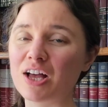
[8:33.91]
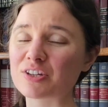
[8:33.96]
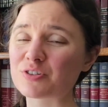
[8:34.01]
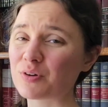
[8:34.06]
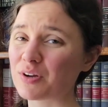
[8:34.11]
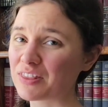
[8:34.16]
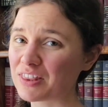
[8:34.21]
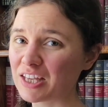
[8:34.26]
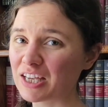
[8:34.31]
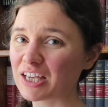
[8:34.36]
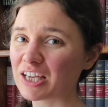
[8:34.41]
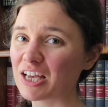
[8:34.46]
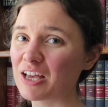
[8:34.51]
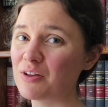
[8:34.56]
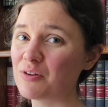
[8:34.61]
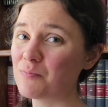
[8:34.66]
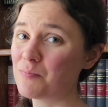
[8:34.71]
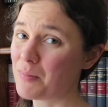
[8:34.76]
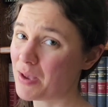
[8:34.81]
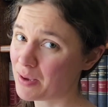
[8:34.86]
So I think
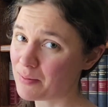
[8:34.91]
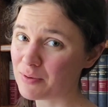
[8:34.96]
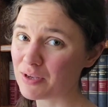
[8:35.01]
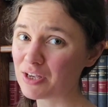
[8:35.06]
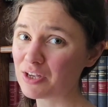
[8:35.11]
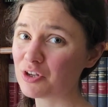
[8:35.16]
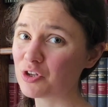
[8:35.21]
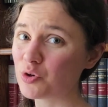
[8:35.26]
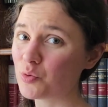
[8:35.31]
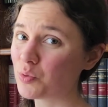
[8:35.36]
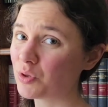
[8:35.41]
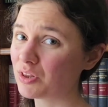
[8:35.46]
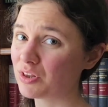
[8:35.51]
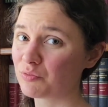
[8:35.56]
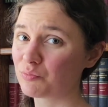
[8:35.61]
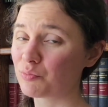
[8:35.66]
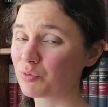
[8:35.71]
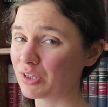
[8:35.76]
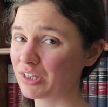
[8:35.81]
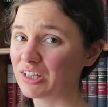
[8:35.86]
maybe you
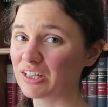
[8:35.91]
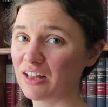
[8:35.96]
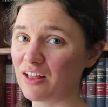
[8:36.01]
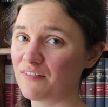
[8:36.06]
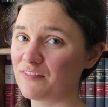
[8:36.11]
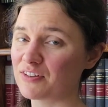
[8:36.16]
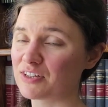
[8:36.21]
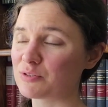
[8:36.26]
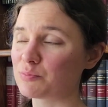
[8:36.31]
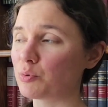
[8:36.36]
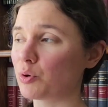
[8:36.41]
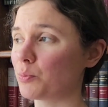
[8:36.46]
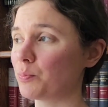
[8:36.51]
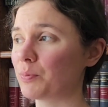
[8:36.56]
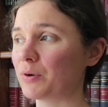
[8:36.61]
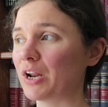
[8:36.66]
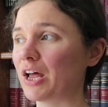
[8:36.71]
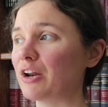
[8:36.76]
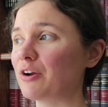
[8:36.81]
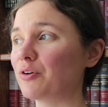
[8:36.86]
would really love this book,
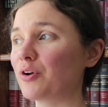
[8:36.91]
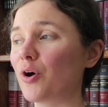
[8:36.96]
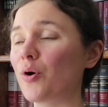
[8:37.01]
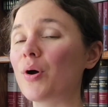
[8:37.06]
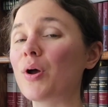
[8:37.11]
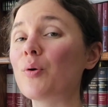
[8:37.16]
but I don't know.